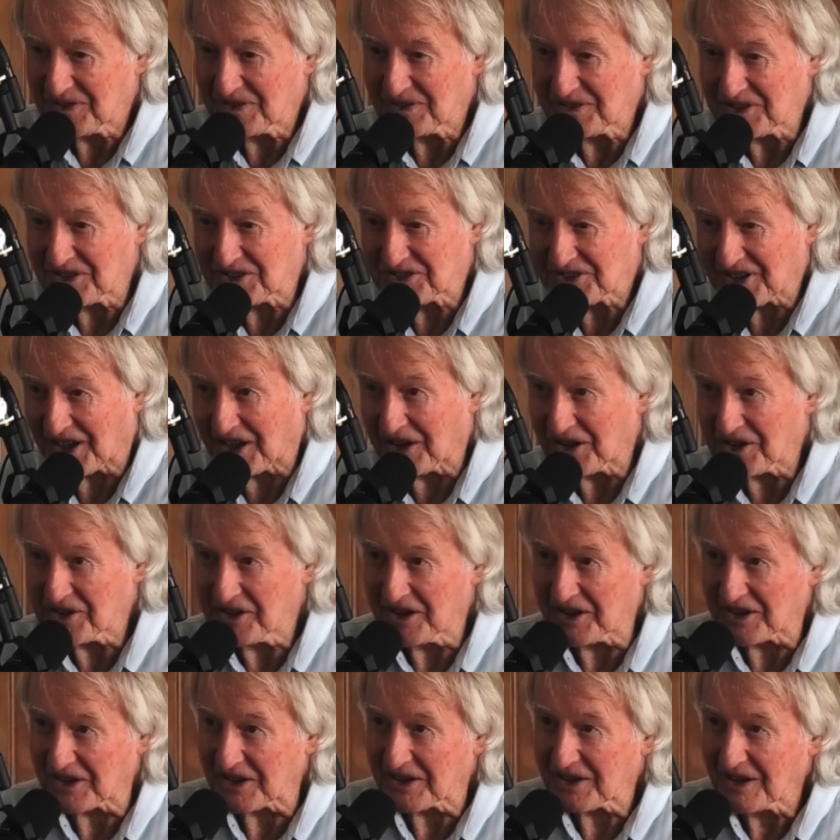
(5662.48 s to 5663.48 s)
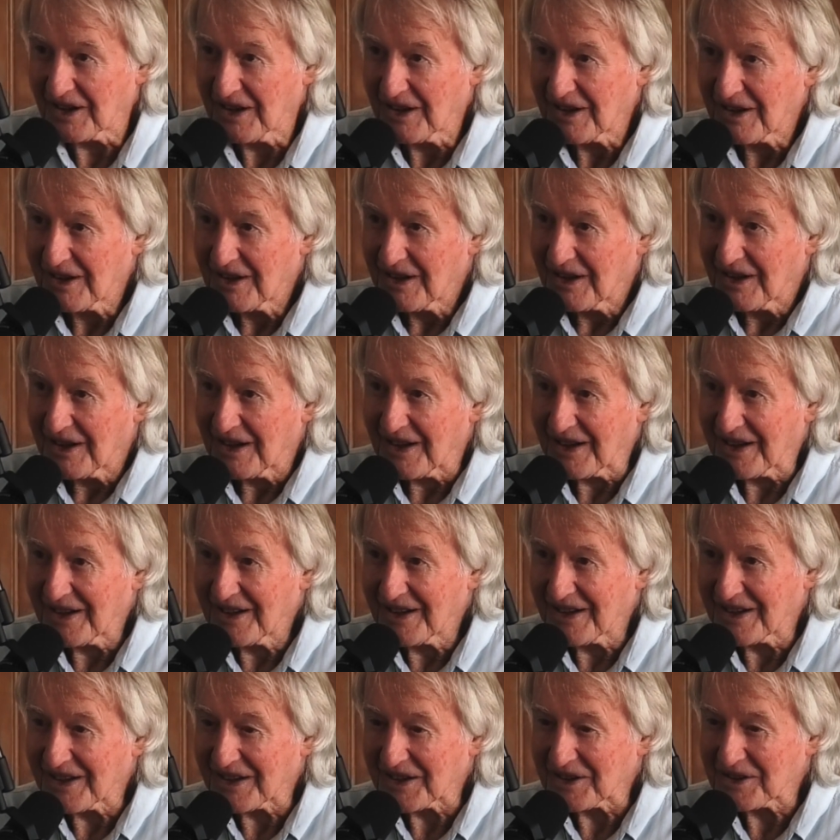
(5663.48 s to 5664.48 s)
to say i did it
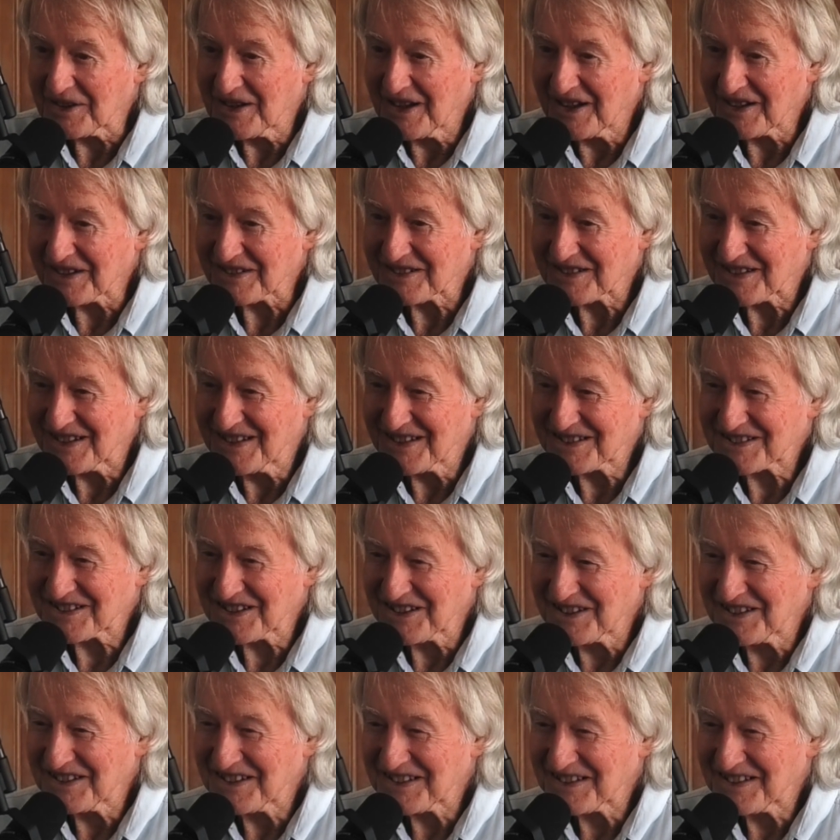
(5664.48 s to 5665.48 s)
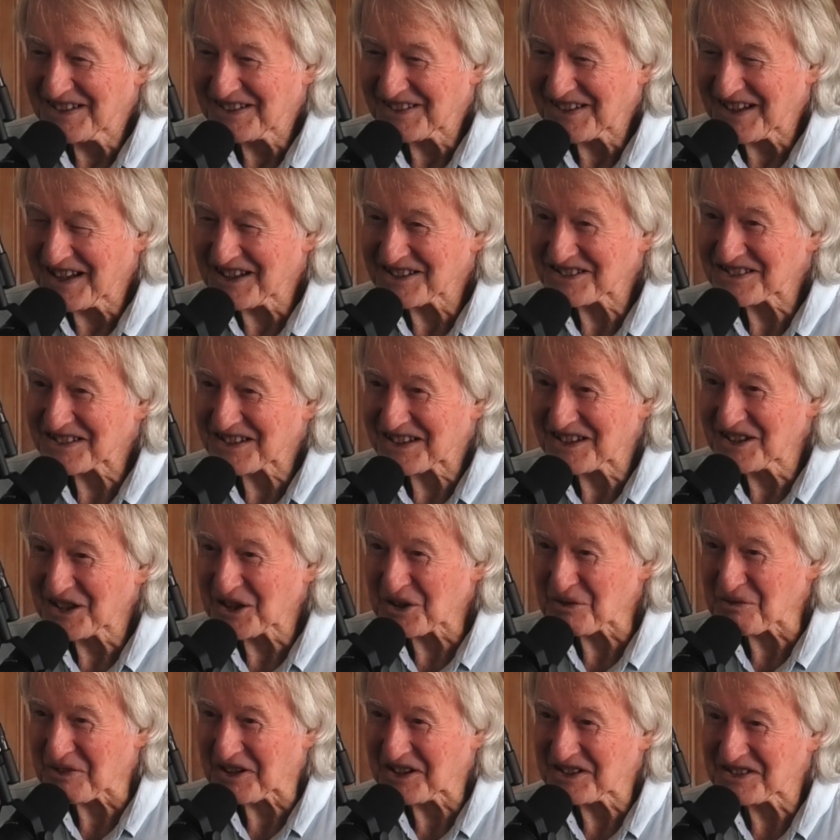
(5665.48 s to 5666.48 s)
uh, and it's a, a, thousand
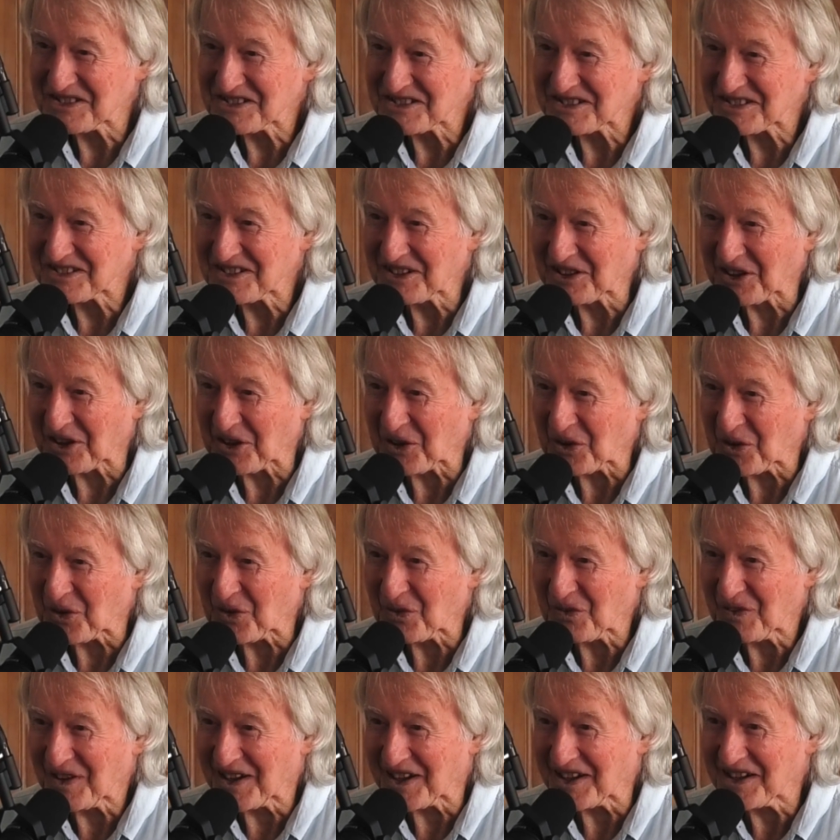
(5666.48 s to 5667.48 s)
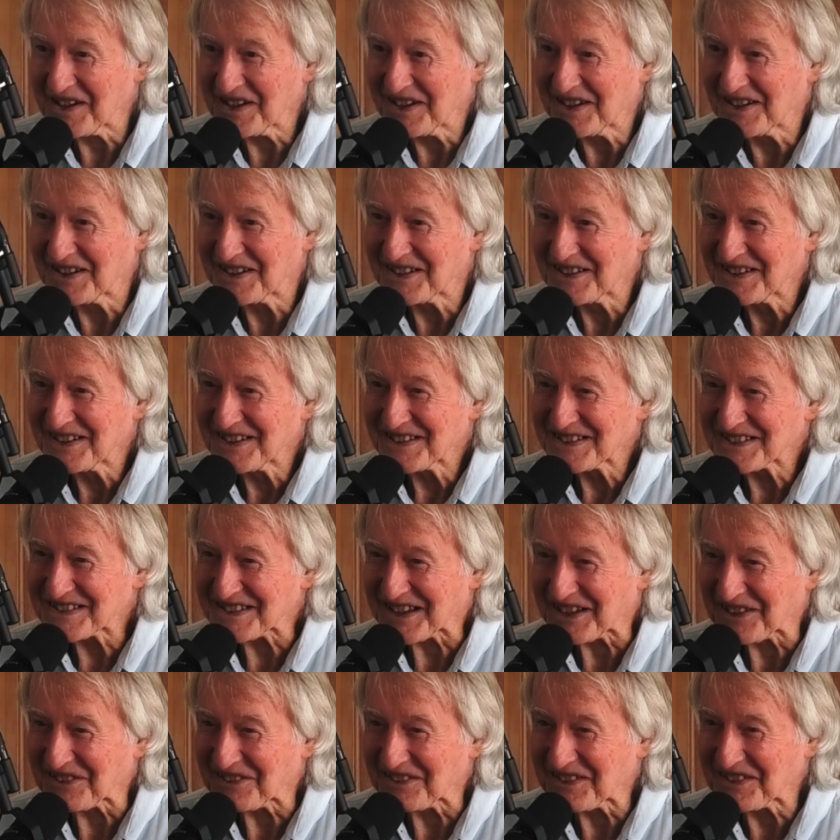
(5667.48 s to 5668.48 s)
kilometers is still a long way oh.
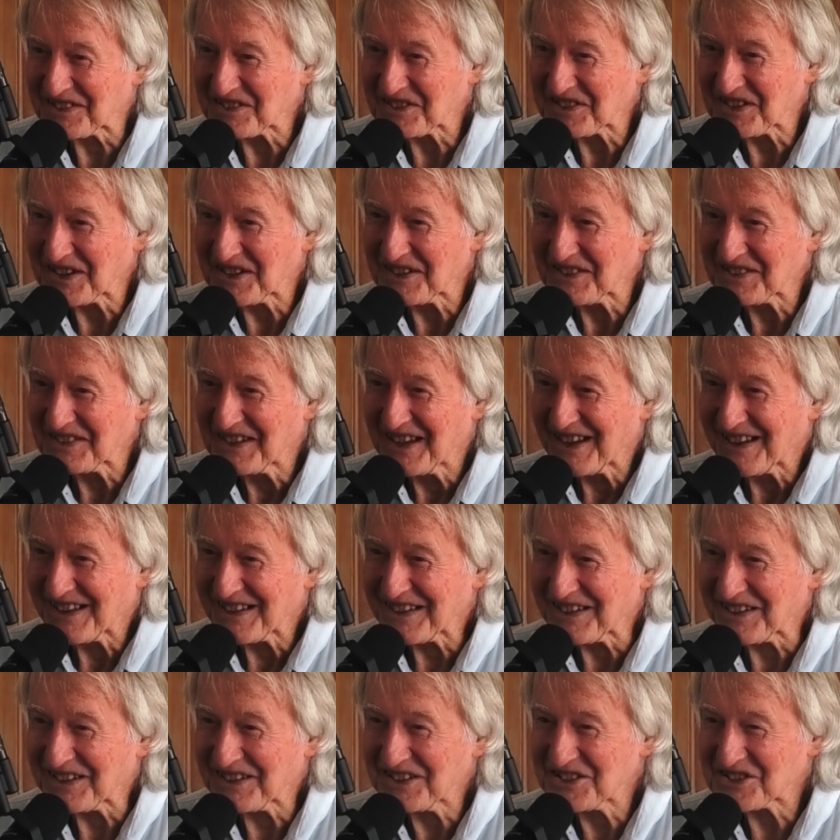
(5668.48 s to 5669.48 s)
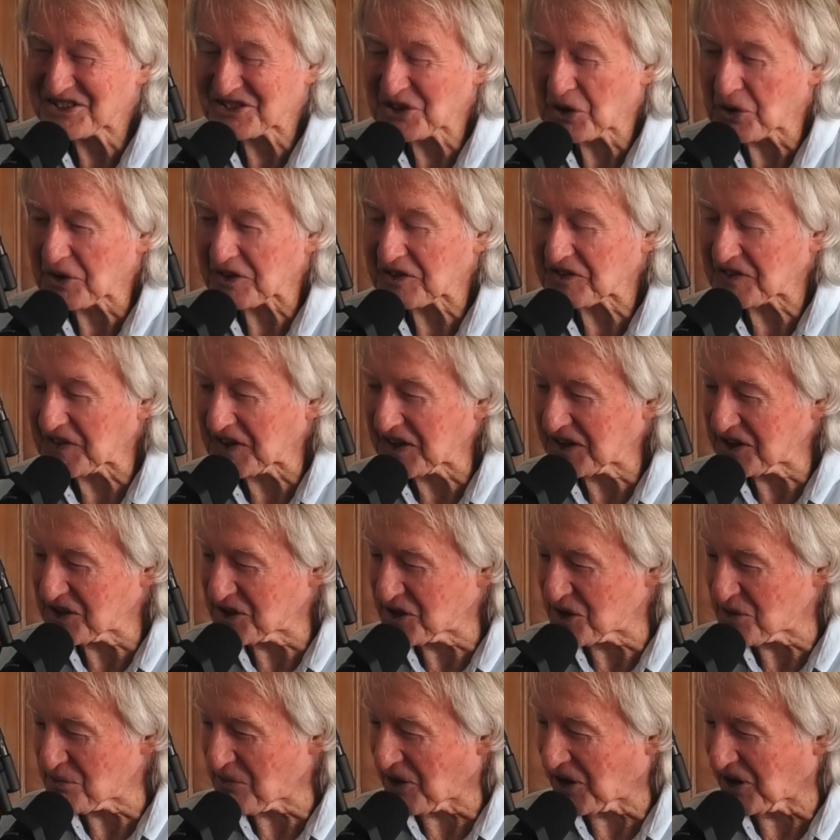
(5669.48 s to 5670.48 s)
So uh, absolutely, you, you, sort of think
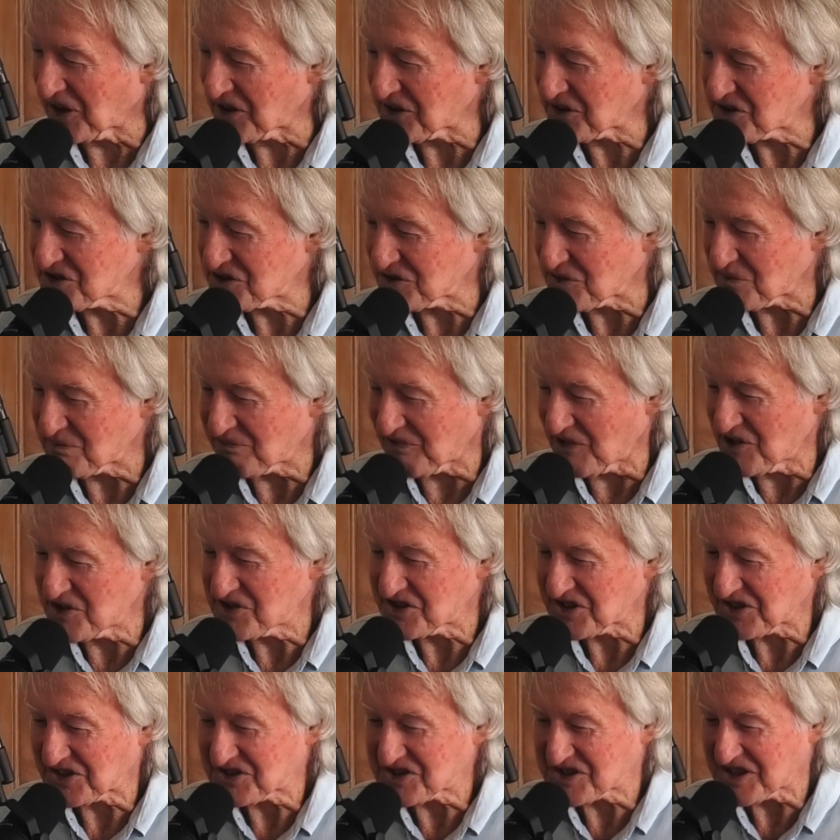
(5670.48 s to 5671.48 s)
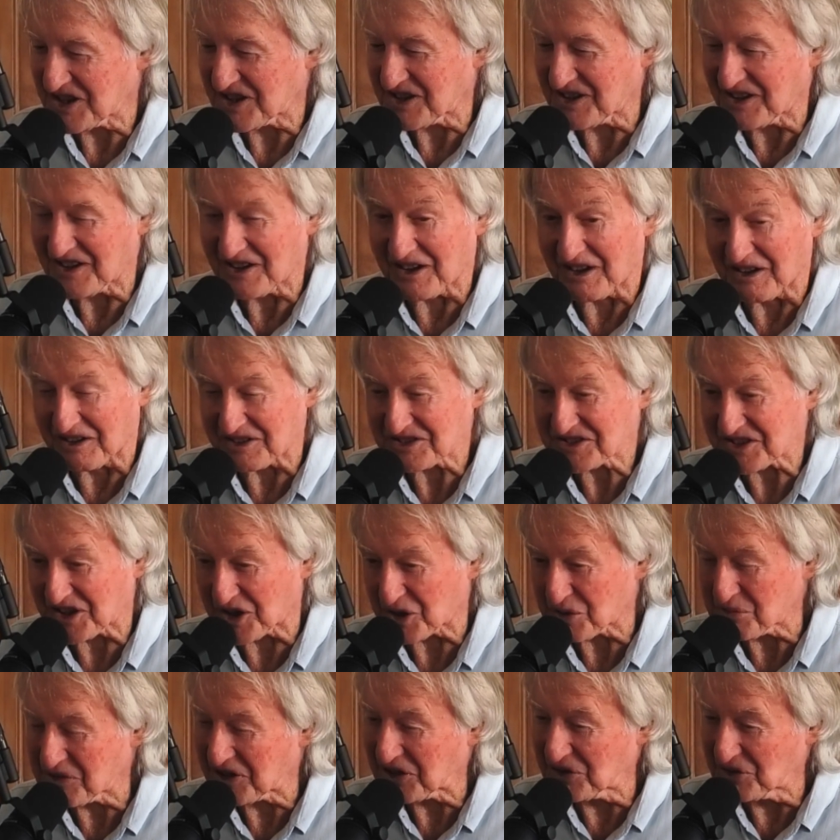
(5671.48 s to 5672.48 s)
in your mind as you're approaching Sydney, oh, it's
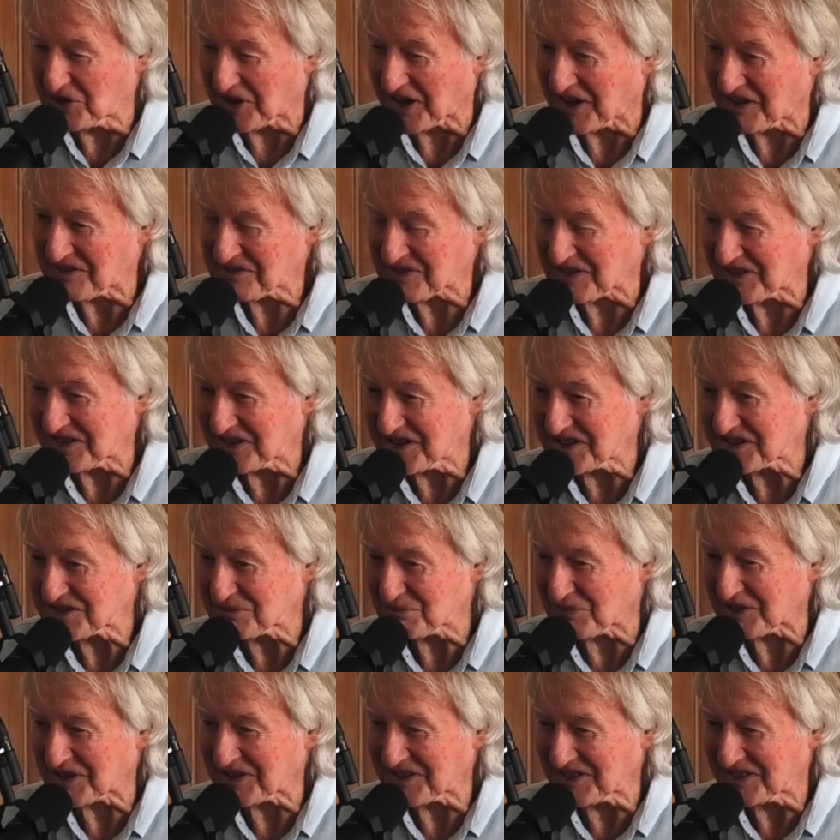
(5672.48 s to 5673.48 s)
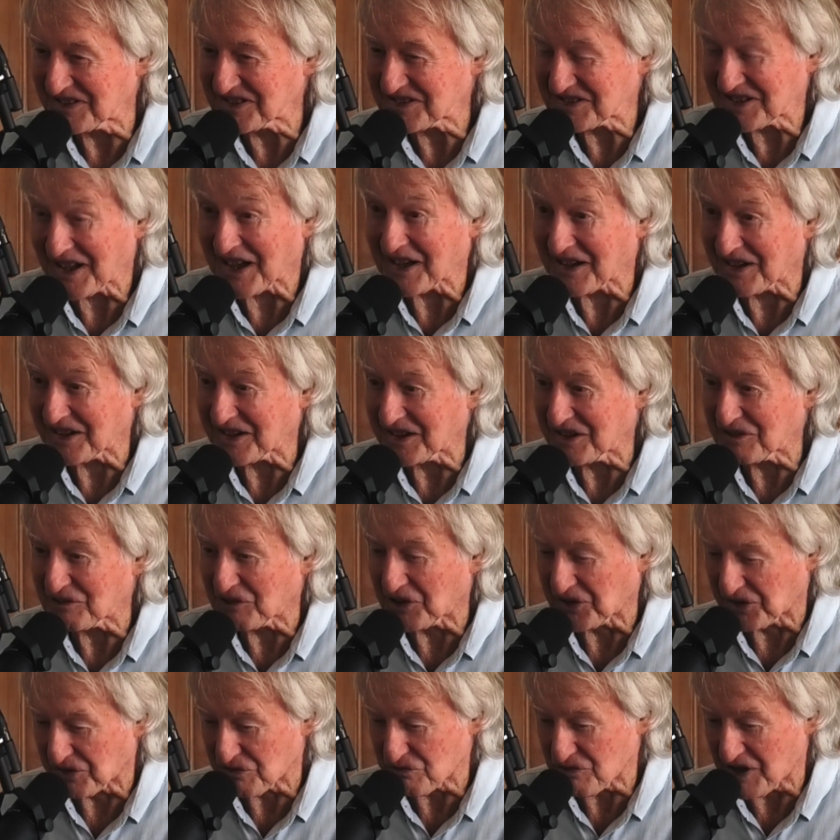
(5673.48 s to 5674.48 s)
going to be good after this, but suddenly you're
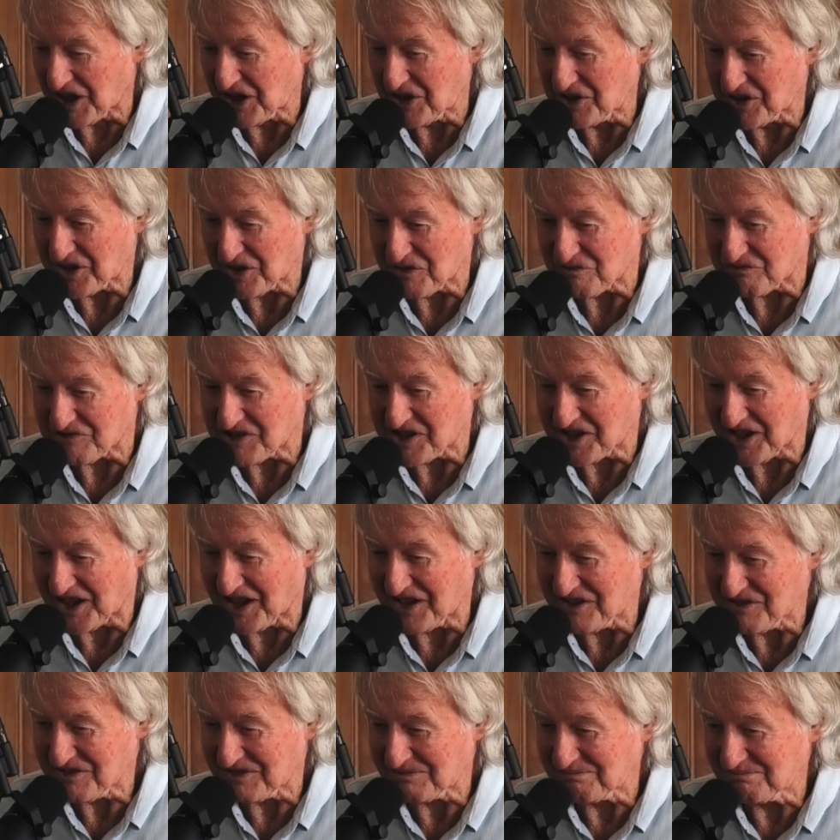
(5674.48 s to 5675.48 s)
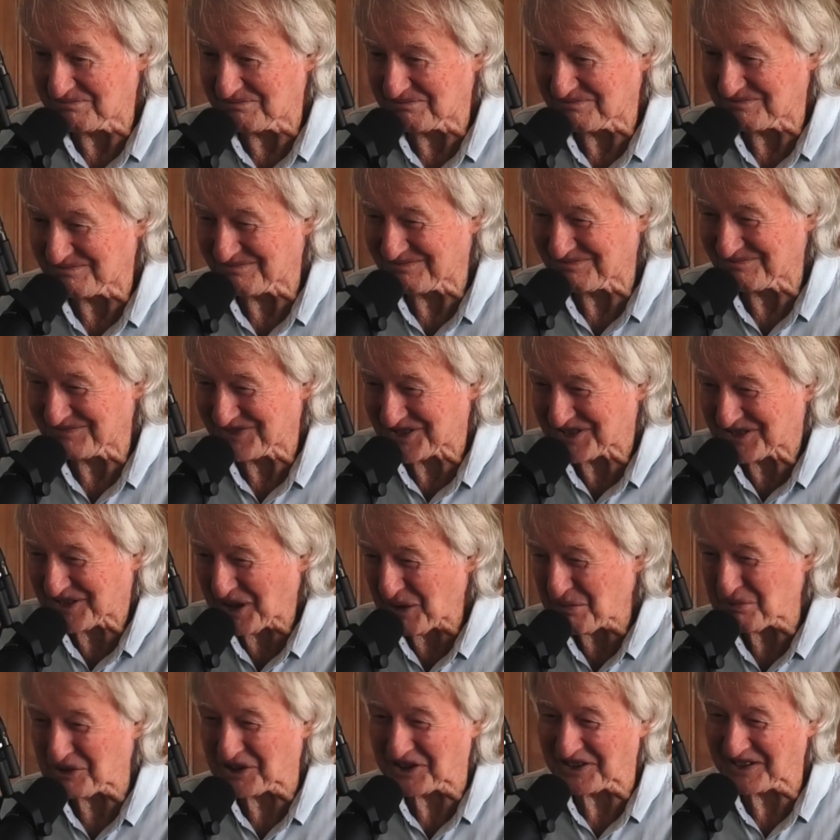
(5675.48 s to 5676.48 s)
on the road every day,
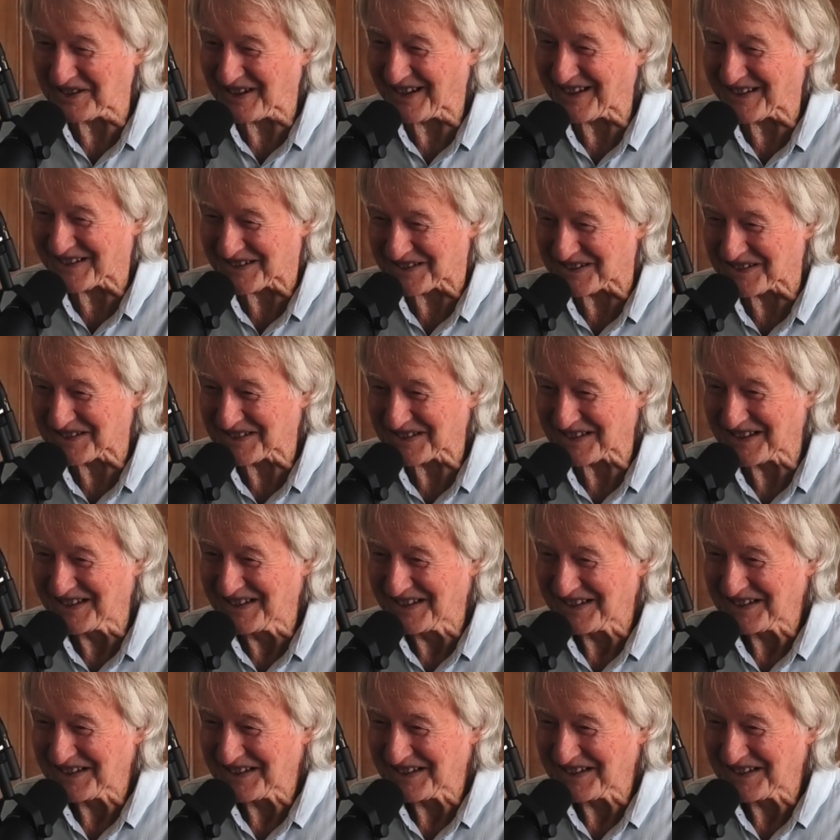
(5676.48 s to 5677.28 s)
stepping it out, and